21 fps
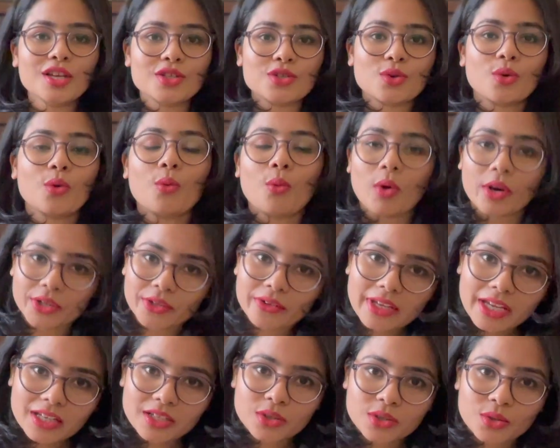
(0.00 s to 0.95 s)
so what
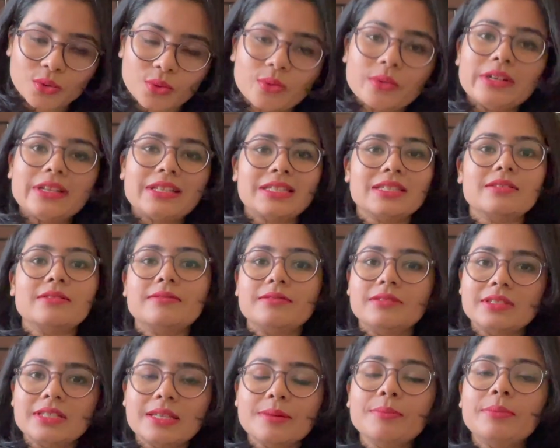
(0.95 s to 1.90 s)
you can do is
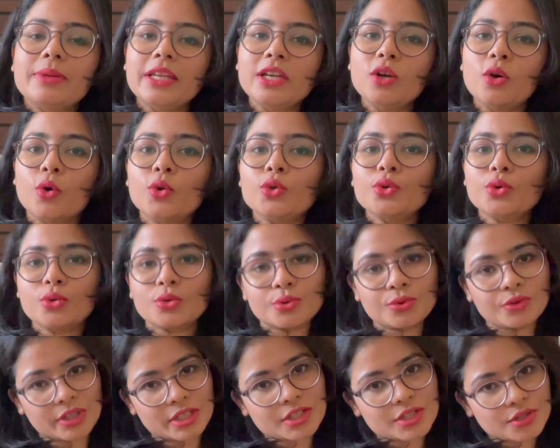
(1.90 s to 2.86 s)
simply go to
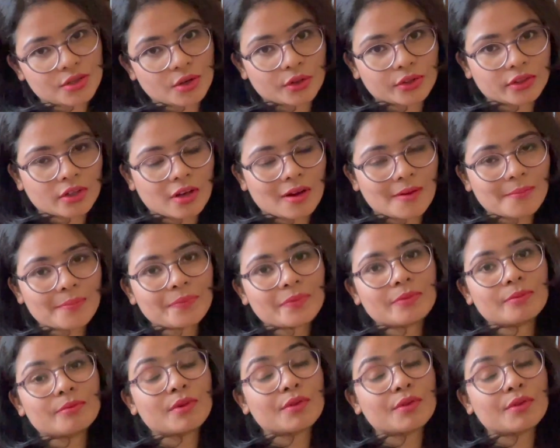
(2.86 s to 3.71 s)
goodreads.com.